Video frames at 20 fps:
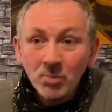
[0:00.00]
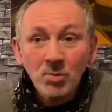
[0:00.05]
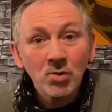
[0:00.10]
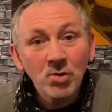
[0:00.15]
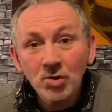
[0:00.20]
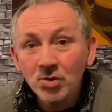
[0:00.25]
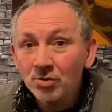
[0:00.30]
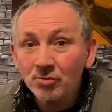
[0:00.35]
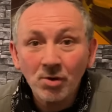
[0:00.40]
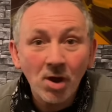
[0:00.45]

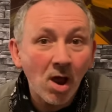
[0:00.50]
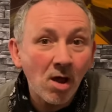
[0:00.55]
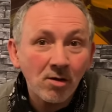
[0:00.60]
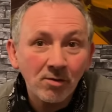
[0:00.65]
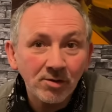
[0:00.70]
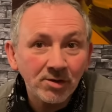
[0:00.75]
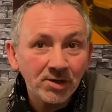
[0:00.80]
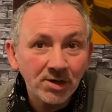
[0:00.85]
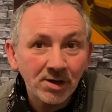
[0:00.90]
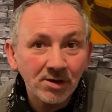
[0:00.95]
you
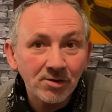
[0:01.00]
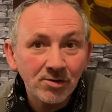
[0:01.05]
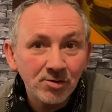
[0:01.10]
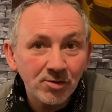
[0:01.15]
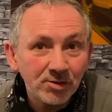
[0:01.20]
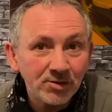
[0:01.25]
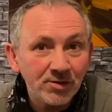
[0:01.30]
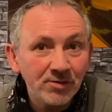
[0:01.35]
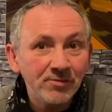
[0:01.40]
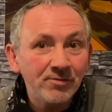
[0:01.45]
can't you know
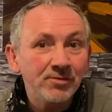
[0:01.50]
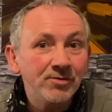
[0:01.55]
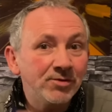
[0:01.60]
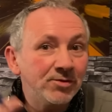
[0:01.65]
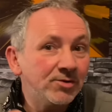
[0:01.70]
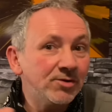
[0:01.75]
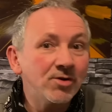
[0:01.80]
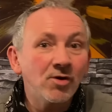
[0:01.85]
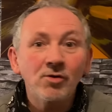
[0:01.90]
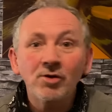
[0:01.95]
and you
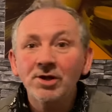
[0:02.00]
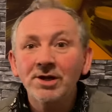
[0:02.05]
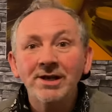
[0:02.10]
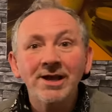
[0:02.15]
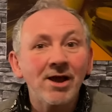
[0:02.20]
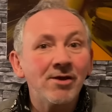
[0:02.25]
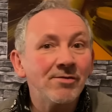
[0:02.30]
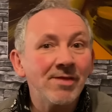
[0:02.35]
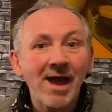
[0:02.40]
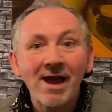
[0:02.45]
you're not going to
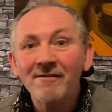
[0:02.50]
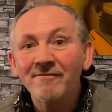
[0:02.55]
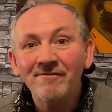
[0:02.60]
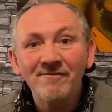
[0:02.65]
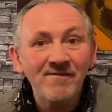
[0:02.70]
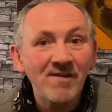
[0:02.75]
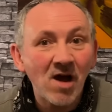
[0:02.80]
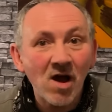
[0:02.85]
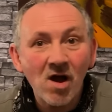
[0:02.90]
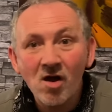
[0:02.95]
go that
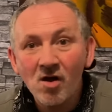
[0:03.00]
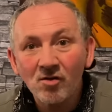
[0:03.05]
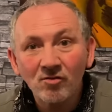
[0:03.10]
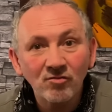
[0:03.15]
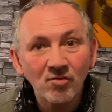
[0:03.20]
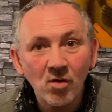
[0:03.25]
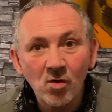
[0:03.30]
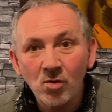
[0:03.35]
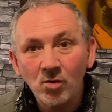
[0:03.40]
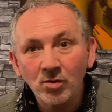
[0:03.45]
far
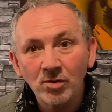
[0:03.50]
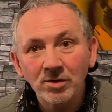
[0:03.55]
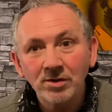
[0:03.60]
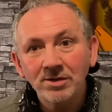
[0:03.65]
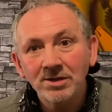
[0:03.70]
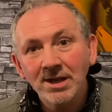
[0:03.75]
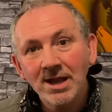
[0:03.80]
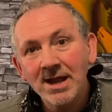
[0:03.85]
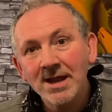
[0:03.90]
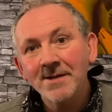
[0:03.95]
wrong
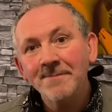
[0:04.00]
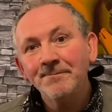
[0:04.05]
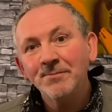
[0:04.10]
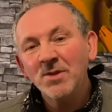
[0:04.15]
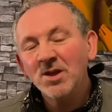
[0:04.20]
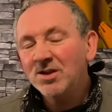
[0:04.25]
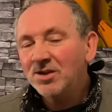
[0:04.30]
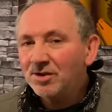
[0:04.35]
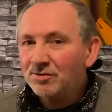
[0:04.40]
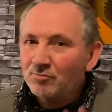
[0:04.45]
yeah
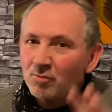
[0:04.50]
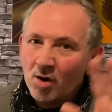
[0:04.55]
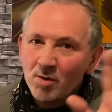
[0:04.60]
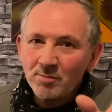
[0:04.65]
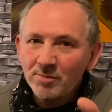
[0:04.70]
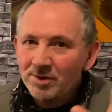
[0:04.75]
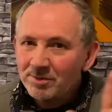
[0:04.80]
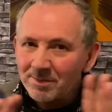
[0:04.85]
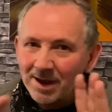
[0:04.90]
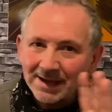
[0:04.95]
and you won't
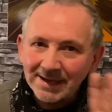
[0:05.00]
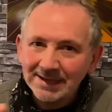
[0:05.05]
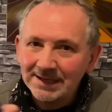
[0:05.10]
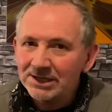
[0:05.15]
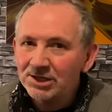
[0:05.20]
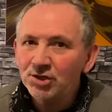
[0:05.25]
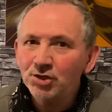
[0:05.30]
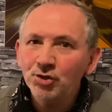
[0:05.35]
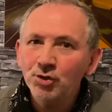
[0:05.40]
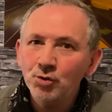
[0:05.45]
be making
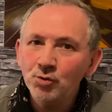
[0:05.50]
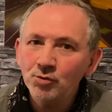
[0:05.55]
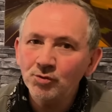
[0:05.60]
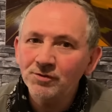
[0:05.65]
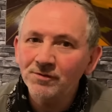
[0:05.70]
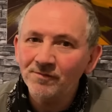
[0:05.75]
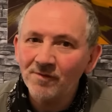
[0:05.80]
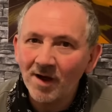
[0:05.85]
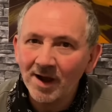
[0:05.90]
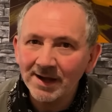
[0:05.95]
huge
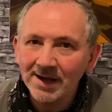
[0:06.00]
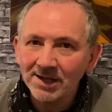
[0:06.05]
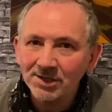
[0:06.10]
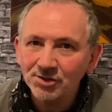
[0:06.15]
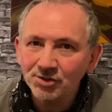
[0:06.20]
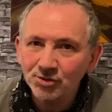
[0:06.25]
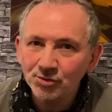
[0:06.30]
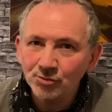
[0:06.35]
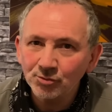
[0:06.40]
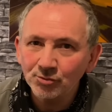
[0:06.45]

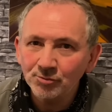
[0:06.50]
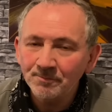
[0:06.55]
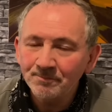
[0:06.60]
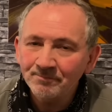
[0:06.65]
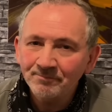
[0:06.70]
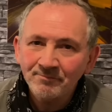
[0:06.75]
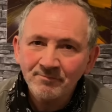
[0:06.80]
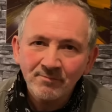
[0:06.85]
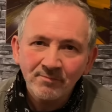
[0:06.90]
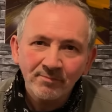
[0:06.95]
financial
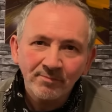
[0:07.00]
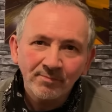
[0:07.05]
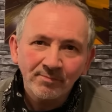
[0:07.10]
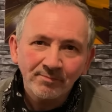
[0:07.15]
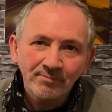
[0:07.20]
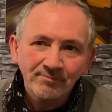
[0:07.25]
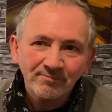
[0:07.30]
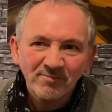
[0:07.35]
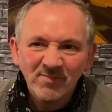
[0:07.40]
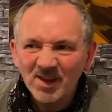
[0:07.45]

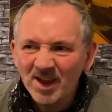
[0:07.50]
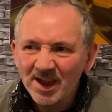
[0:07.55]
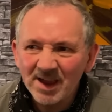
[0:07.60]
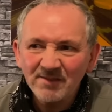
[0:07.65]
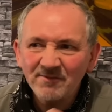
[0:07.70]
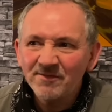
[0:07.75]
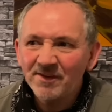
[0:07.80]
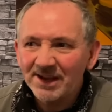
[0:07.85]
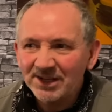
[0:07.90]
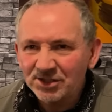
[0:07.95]

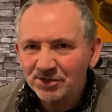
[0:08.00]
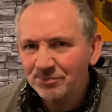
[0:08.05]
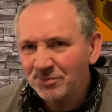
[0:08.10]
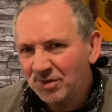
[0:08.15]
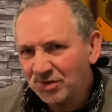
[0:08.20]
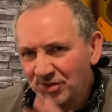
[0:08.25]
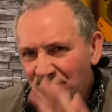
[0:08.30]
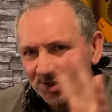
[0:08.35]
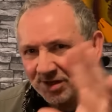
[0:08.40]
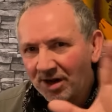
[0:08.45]

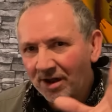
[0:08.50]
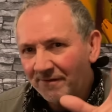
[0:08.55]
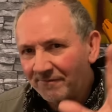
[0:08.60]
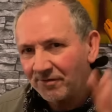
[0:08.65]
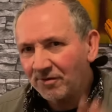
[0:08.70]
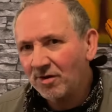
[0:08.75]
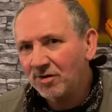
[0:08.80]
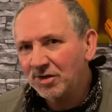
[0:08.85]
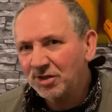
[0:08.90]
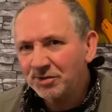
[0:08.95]
investments you know if
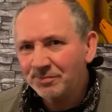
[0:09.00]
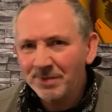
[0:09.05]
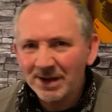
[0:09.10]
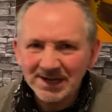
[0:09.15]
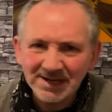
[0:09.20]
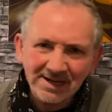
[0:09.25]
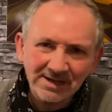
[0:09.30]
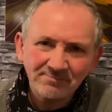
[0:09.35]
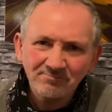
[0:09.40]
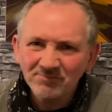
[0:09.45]
you're only
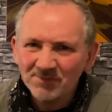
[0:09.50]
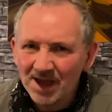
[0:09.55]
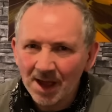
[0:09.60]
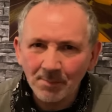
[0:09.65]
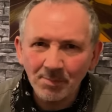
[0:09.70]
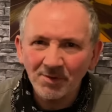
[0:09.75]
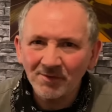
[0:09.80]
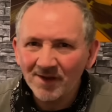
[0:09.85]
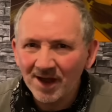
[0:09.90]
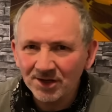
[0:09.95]
spending a
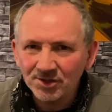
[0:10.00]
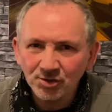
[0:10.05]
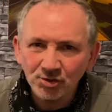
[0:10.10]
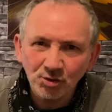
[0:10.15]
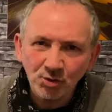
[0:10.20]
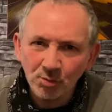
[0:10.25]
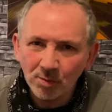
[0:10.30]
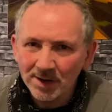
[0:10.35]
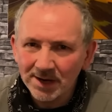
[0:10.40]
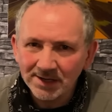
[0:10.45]
couple of hundred
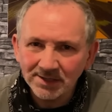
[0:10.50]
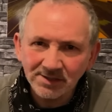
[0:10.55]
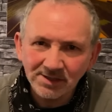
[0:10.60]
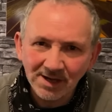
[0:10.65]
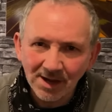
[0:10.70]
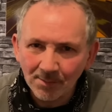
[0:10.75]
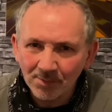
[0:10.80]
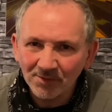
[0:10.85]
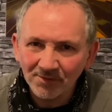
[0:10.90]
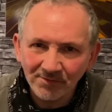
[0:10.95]
quid a
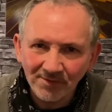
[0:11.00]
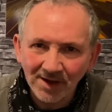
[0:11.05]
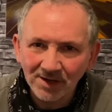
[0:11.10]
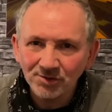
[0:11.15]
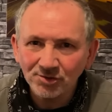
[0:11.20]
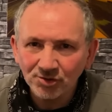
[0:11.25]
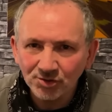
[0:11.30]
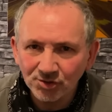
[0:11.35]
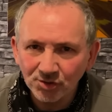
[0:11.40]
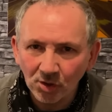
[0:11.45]
couple of
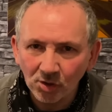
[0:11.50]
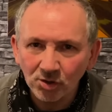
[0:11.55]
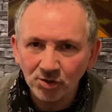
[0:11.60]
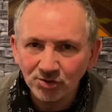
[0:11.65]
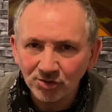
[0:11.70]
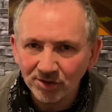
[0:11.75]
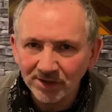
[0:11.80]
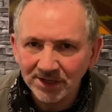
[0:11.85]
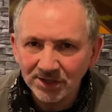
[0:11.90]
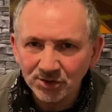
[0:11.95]
hundred dollars
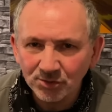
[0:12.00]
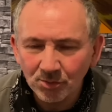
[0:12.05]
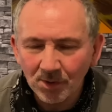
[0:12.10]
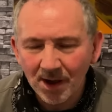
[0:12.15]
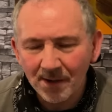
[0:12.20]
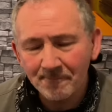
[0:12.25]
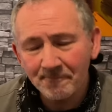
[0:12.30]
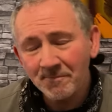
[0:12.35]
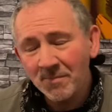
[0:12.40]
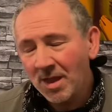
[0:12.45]
on each
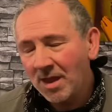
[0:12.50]
one